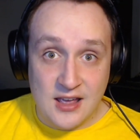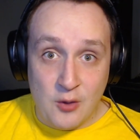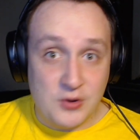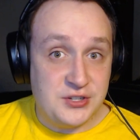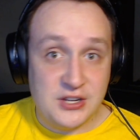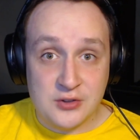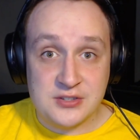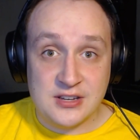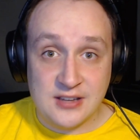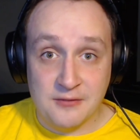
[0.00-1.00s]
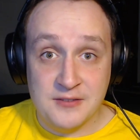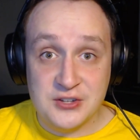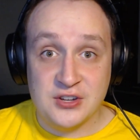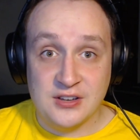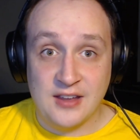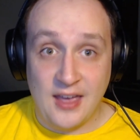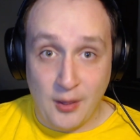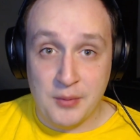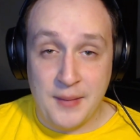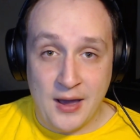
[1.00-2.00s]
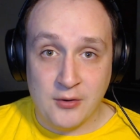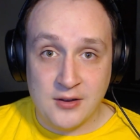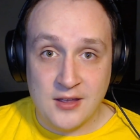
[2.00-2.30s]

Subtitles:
when she goes to tell Vision to help him out.